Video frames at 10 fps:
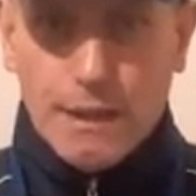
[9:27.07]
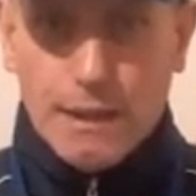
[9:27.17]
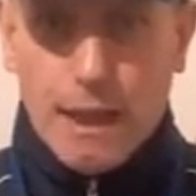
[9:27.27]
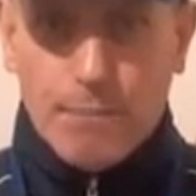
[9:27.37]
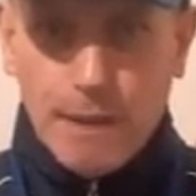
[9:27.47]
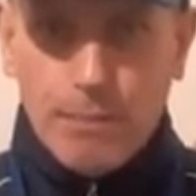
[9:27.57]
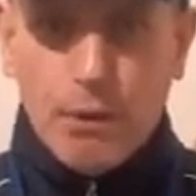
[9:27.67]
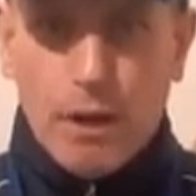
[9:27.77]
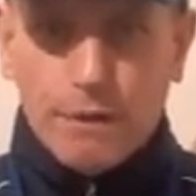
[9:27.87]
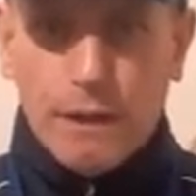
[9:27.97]
And
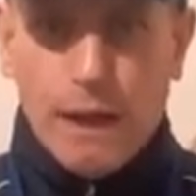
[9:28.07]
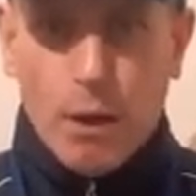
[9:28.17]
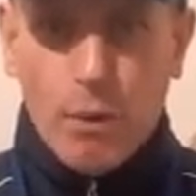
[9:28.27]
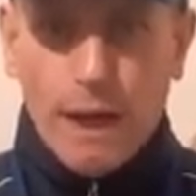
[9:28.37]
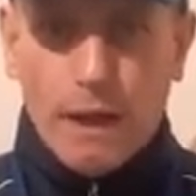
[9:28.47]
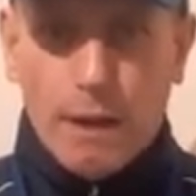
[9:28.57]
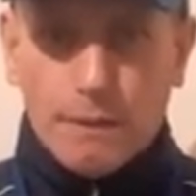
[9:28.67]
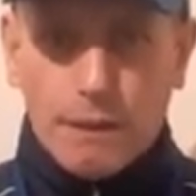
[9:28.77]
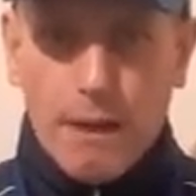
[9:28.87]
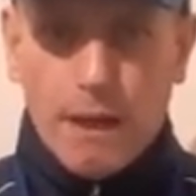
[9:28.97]
people have to wake up,
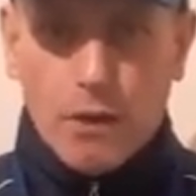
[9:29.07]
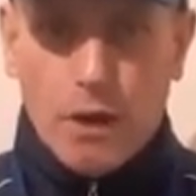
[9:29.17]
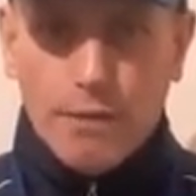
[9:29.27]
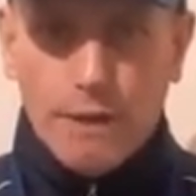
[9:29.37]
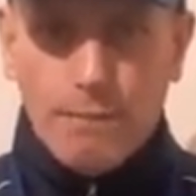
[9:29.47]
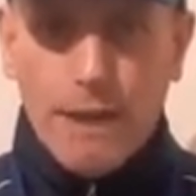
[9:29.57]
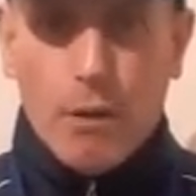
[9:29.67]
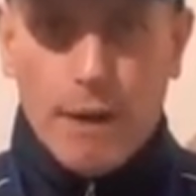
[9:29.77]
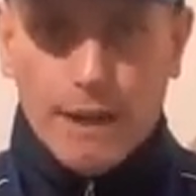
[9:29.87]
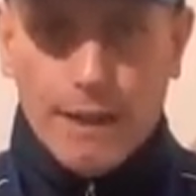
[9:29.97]
smell the coffee and be
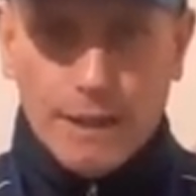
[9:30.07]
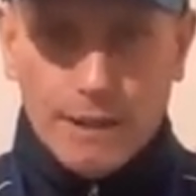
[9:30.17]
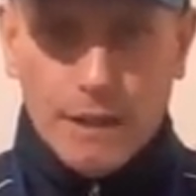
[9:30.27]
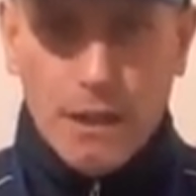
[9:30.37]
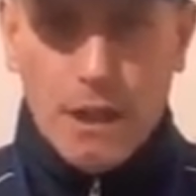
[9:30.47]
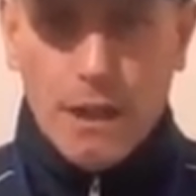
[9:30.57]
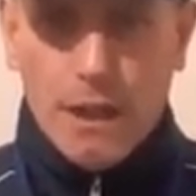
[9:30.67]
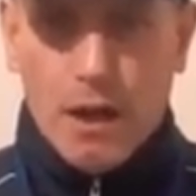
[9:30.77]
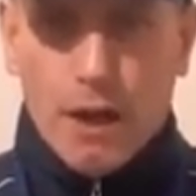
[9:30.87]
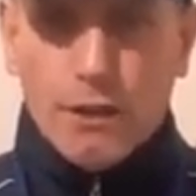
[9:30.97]
aware of this.
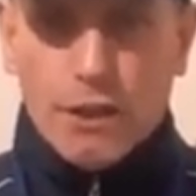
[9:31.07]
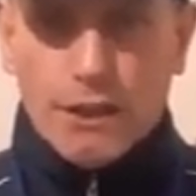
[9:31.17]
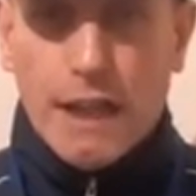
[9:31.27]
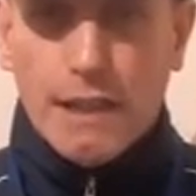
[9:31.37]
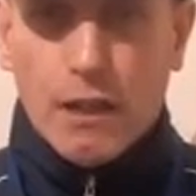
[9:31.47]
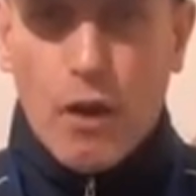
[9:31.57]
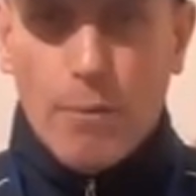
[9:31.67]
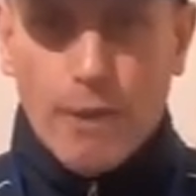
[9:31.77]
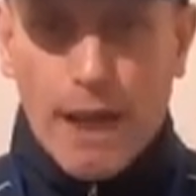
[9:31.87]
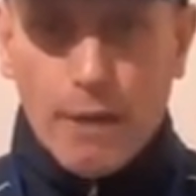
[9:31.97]
Understand and
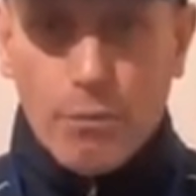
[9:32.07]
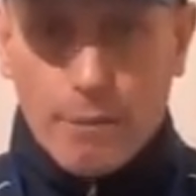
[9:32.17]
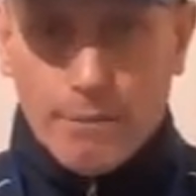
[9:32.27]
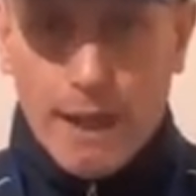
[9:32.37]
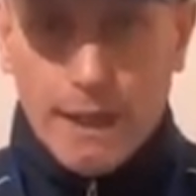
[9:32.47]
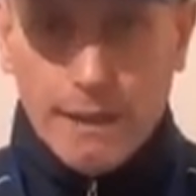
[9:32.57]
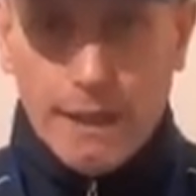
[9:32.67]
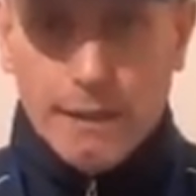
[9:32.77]
comprehend what I'm telling you